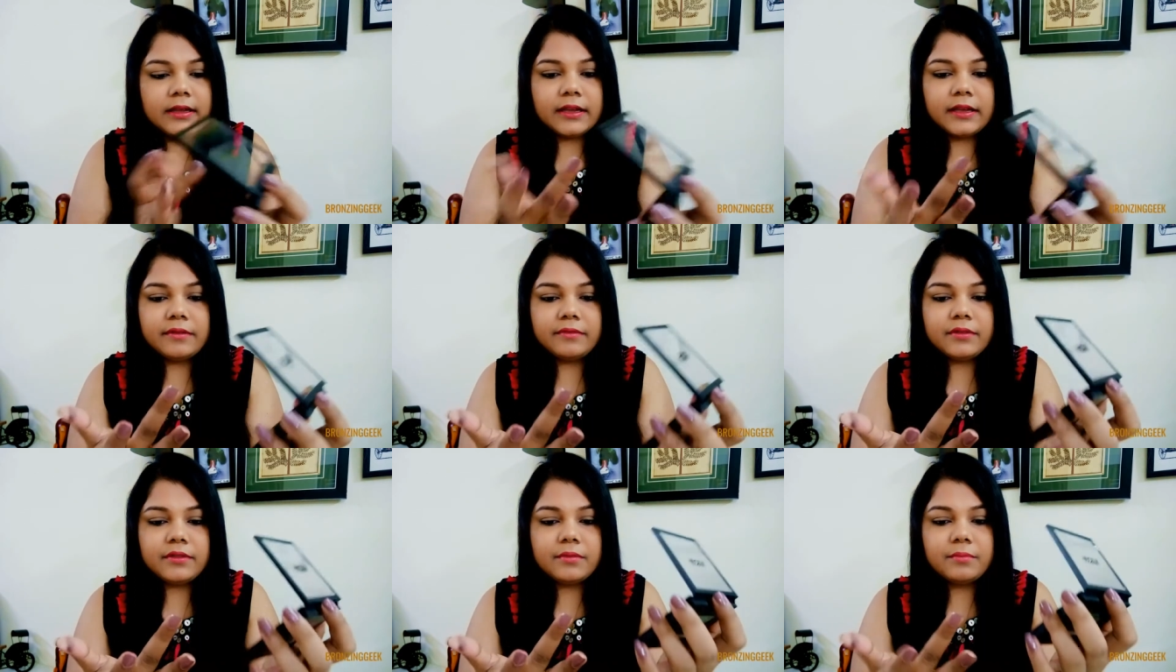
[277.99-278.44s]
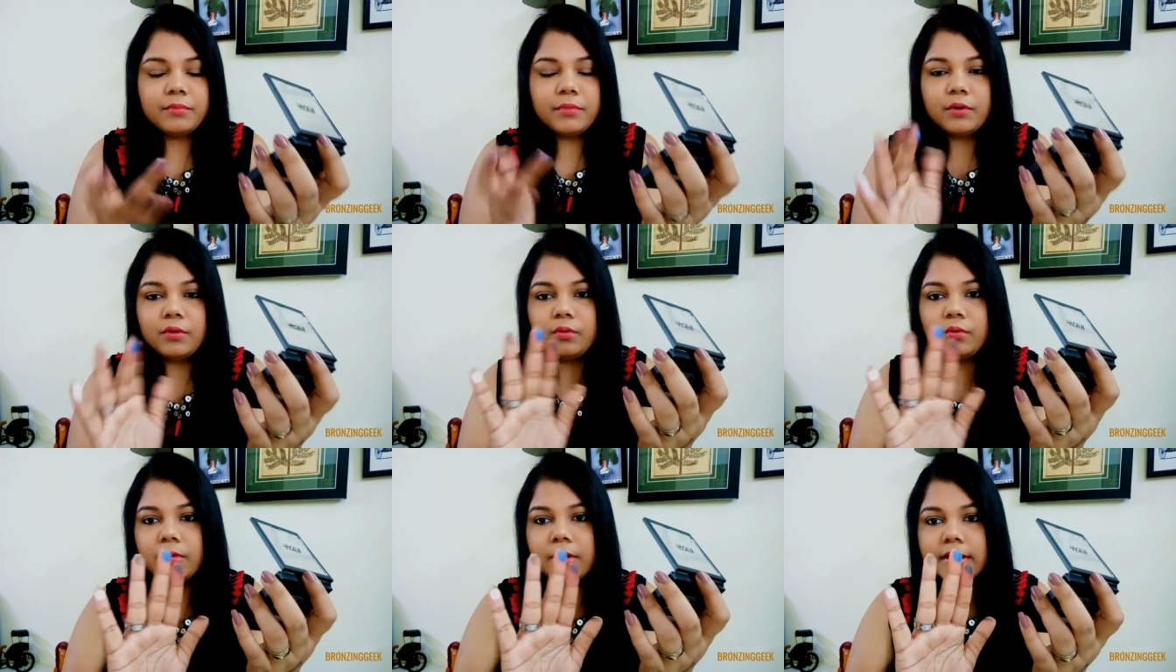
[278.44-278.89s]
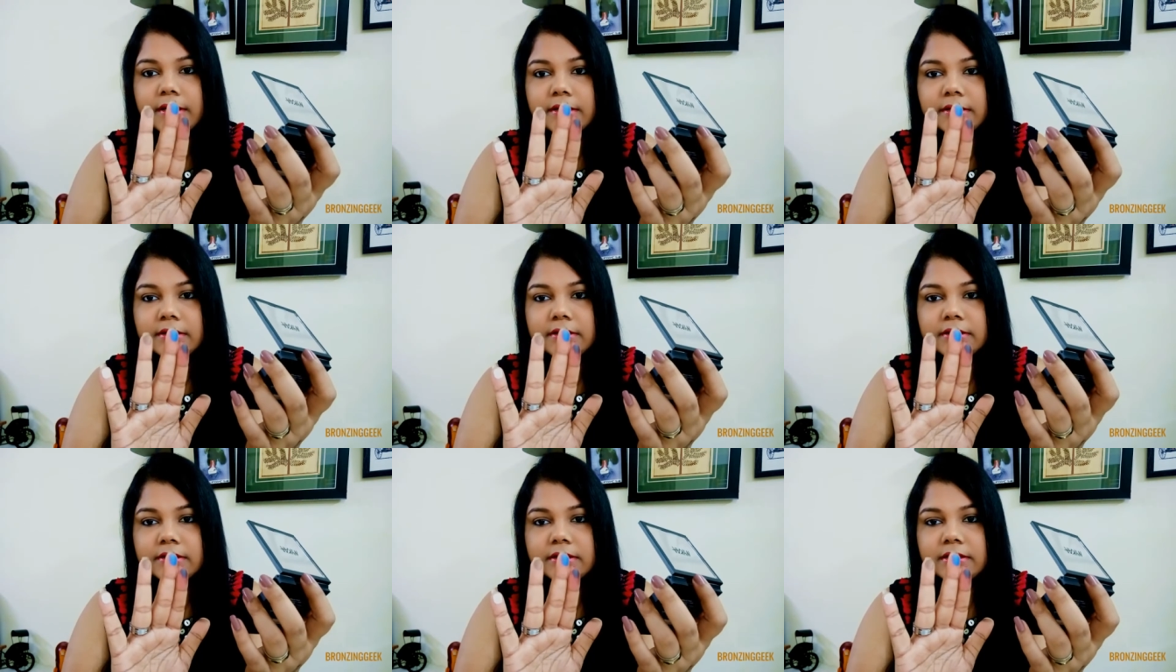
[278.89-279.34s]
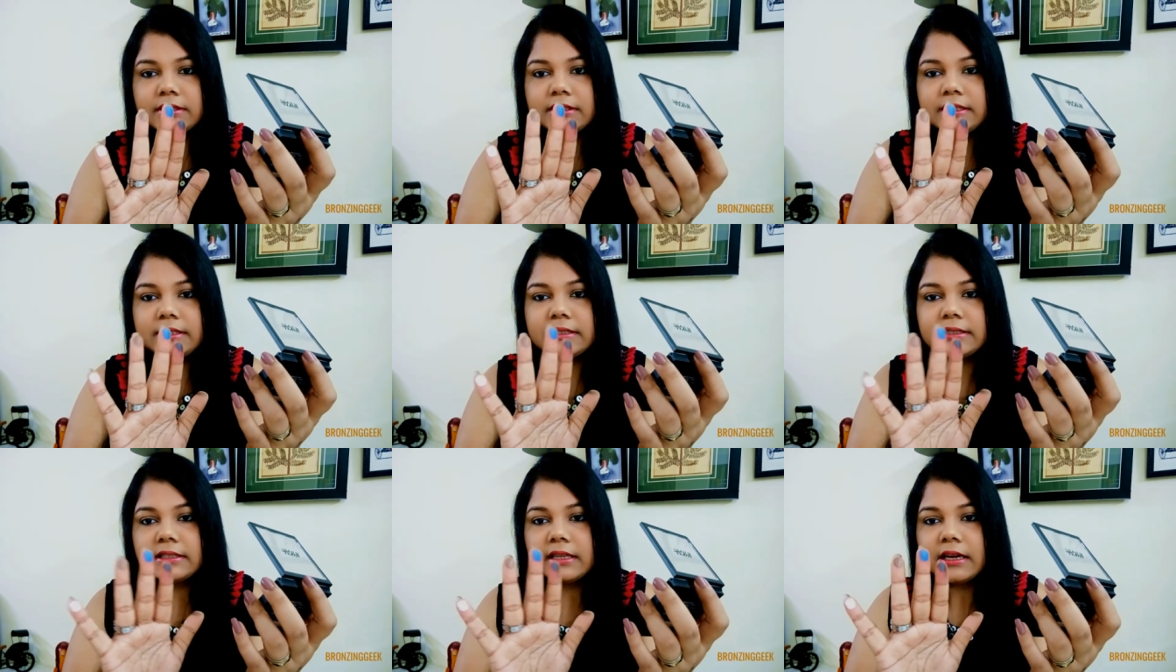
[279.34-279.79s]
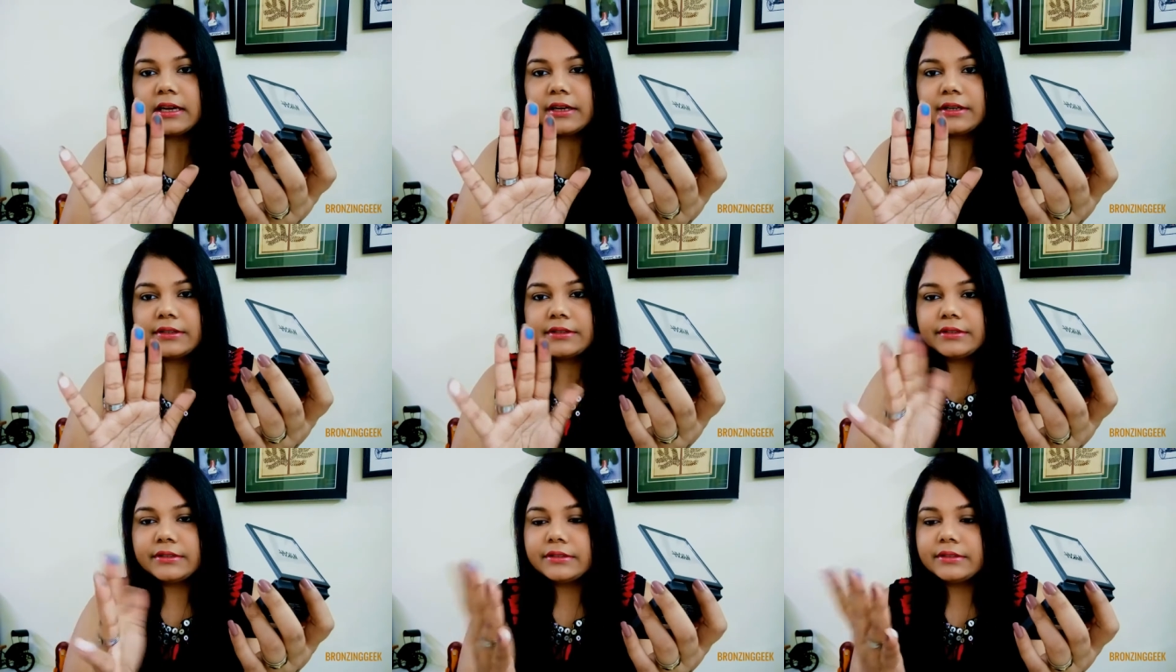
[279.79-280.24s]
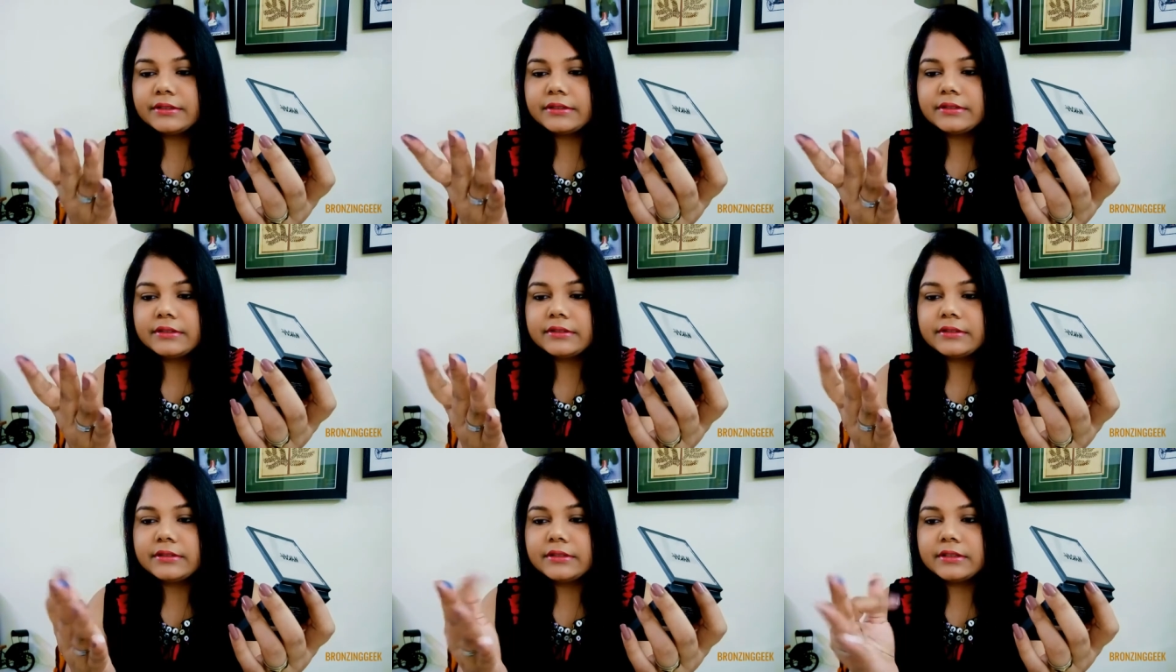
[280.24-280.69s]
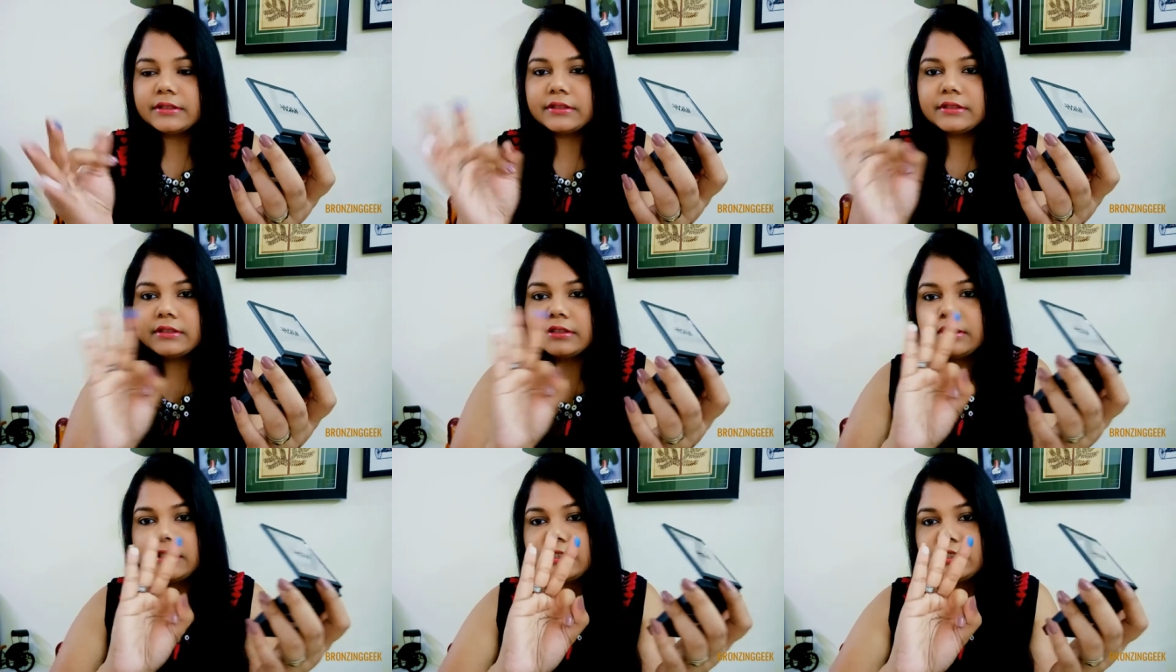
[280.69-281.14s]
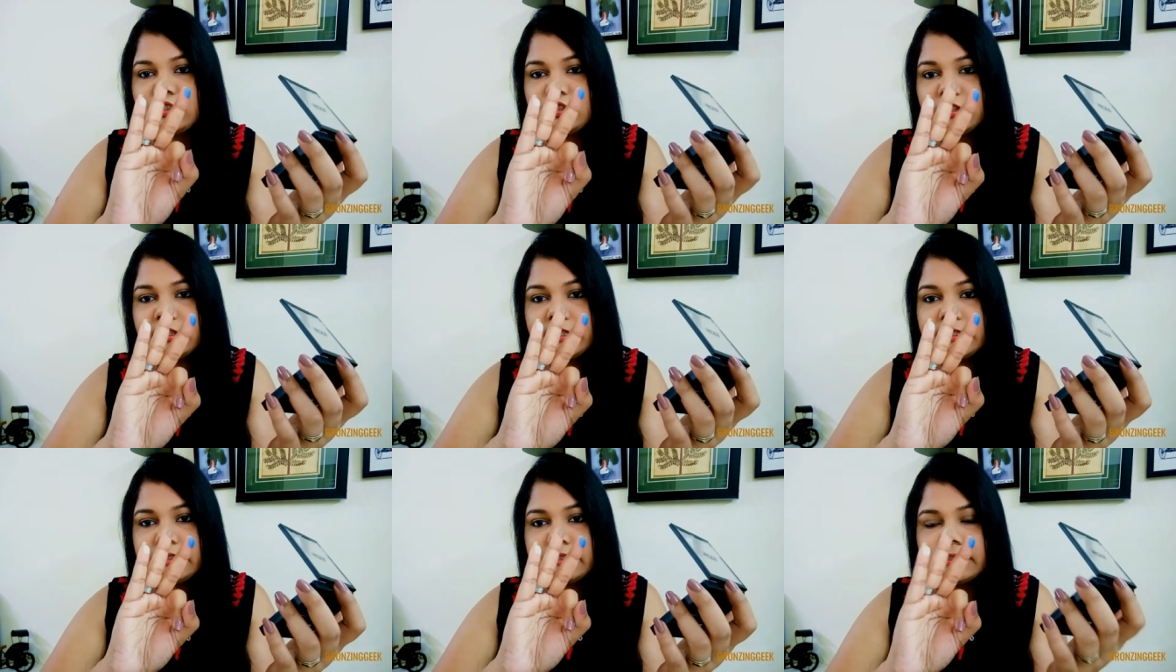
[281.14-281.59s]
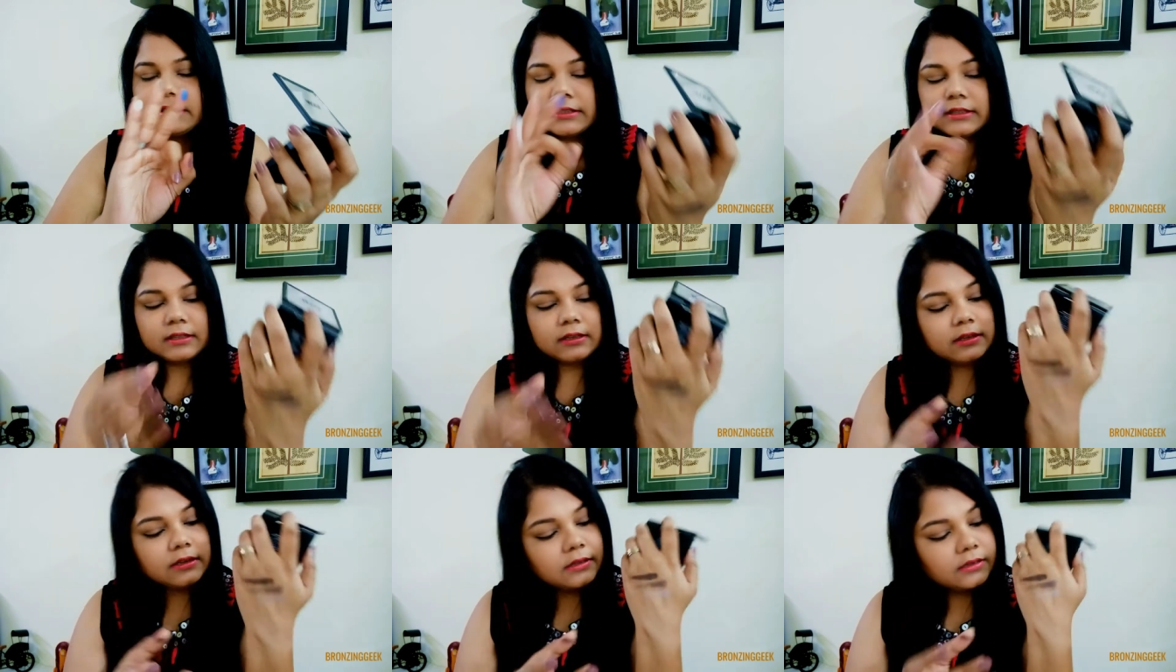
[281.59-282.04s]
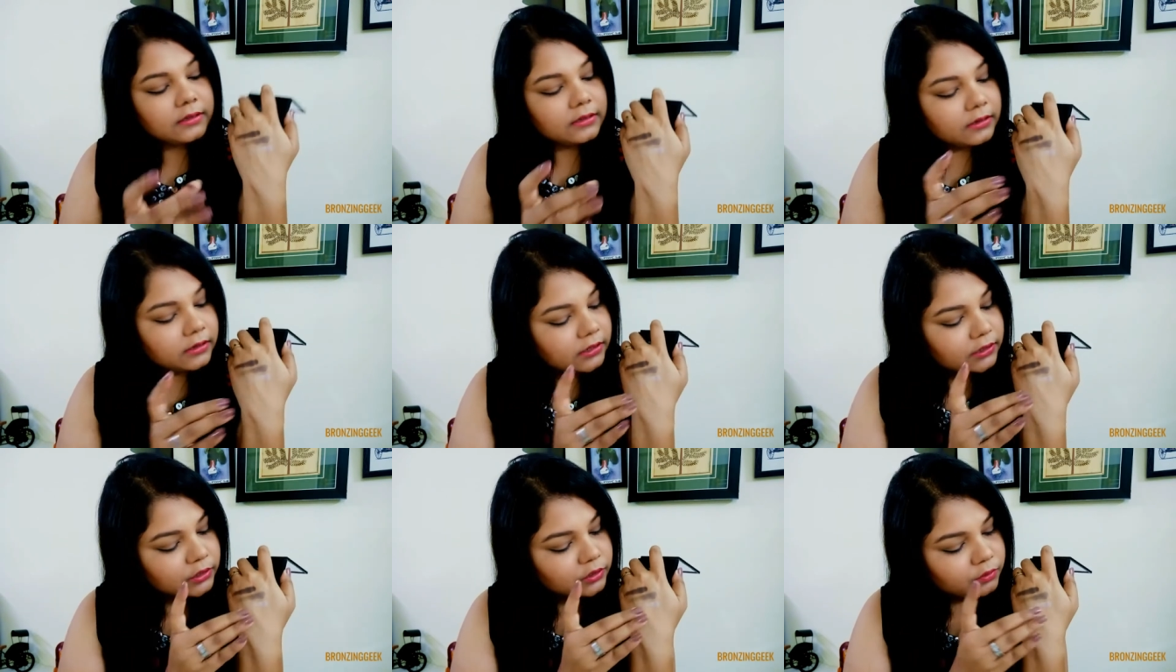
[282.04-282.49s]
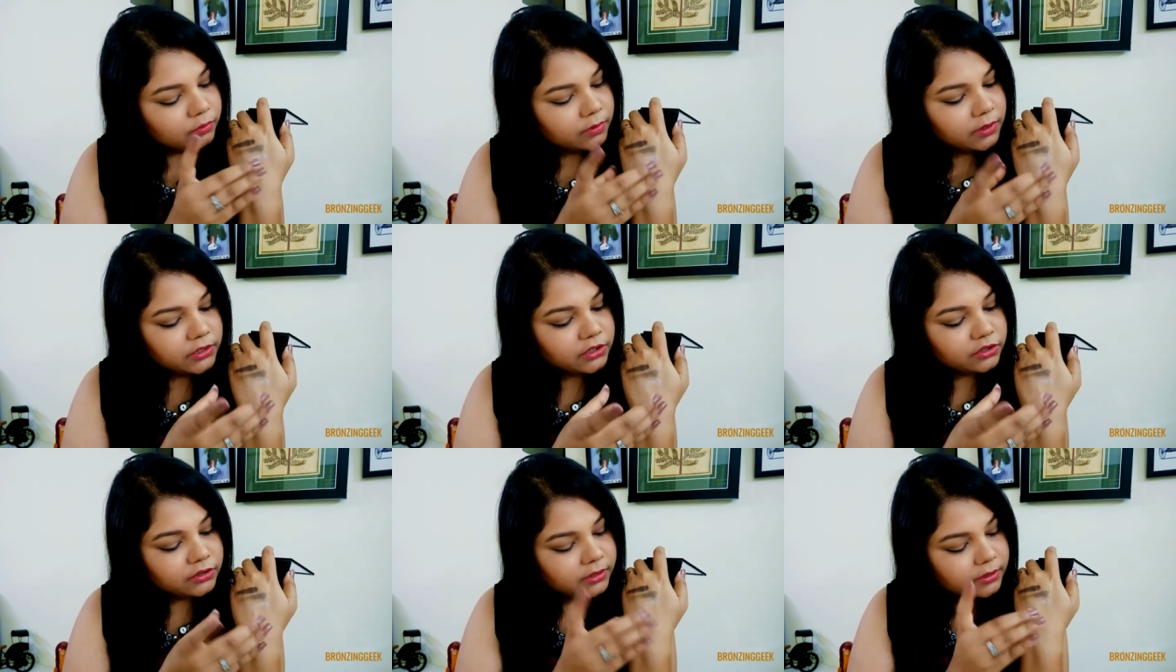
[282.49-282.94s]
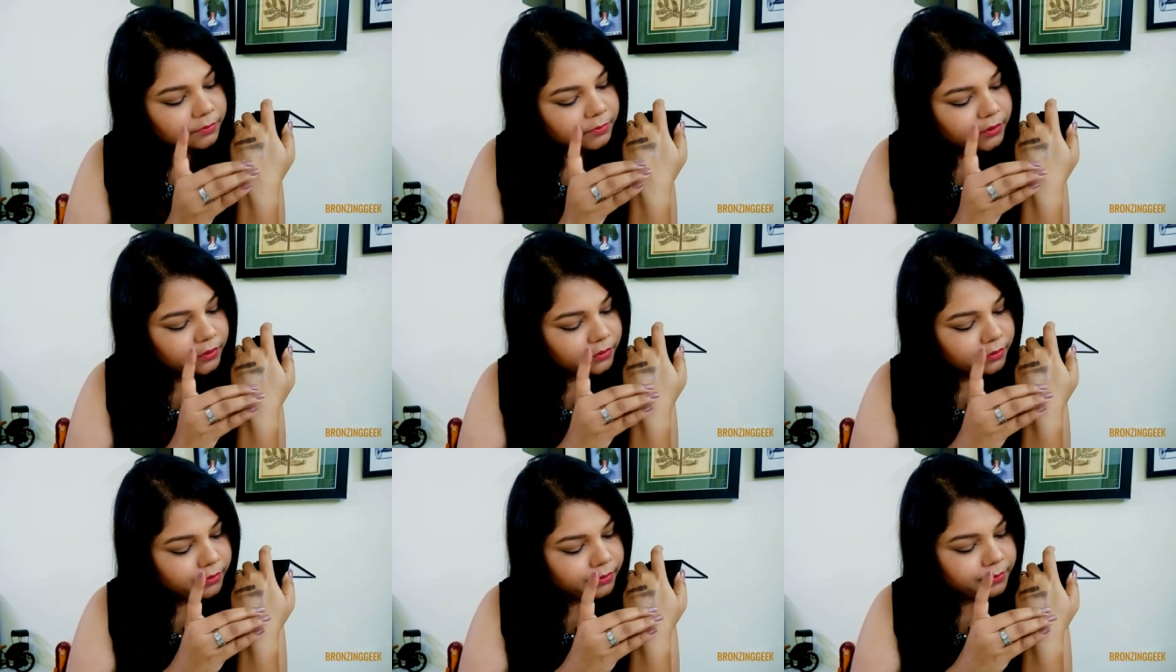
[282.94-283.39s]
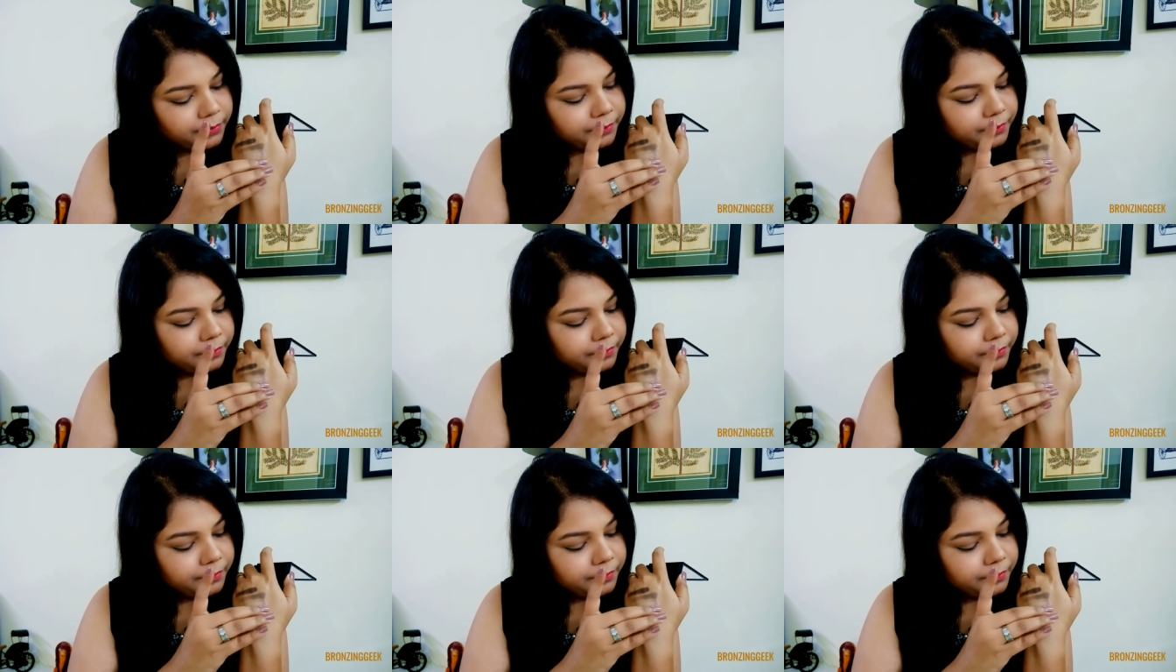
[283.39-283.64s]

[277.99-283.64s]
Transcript: And for the blue one. So these are the 3 shades. Let's swatch them here.